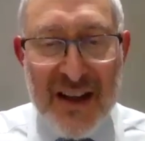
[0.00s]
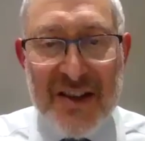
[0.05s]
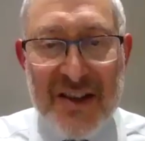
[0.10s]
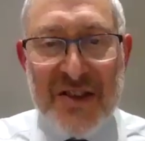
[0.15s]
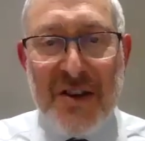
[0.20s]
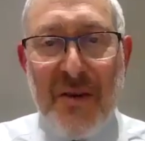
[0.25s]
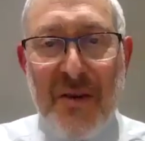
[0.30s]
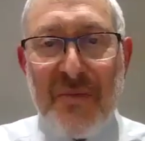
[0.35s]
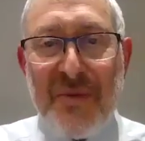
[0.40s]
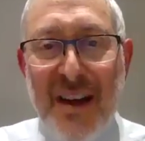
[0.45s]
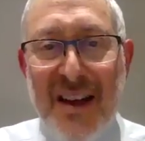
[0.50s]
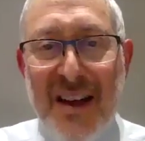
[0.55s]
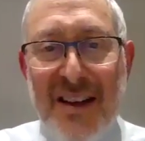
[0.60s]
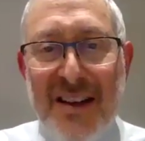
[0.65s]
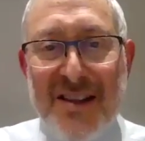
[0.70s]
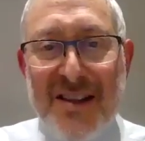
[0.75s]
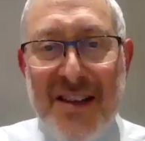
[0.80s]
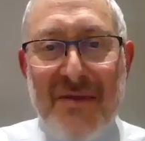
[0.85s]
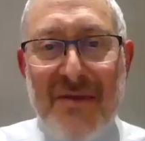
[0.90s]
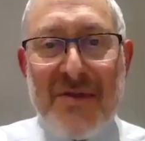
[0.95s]
So
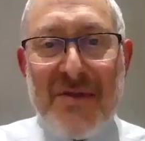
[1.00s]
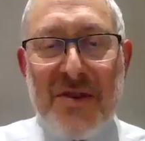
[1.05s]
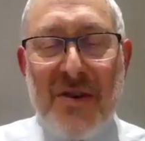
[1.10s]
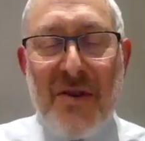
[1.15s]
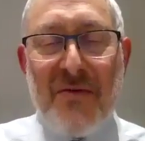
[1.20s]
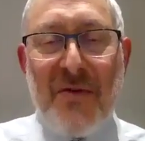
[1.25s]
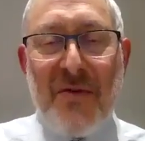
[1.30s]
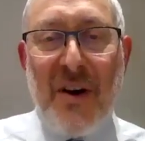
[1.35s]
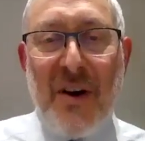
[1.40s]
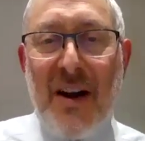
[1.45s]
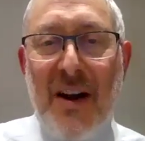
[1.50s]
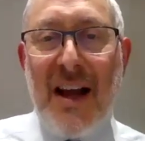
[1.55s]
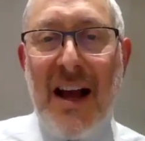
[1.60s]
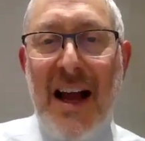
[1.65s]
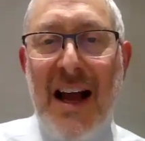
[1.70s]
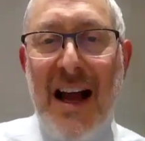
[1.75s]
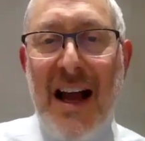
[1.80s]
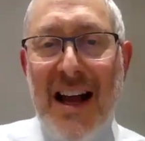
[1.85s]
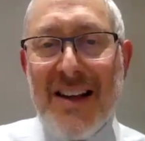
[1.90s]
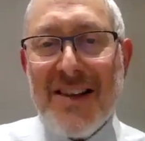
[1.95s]
Ksav Sofer
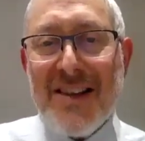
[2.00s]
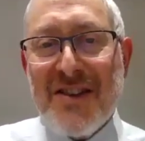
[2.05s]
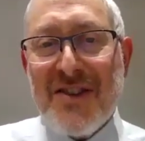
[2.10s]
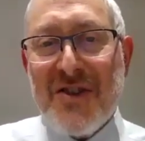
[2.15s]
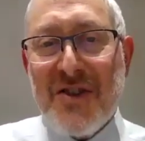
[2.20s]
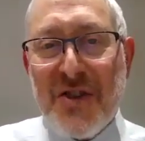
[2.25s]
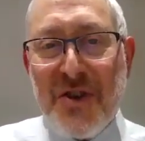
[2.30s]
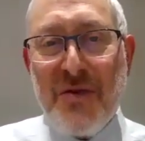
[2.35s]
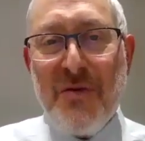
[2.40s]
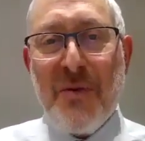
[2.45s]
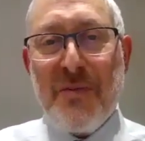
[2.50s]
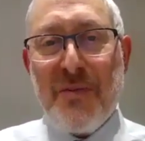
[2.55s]
has two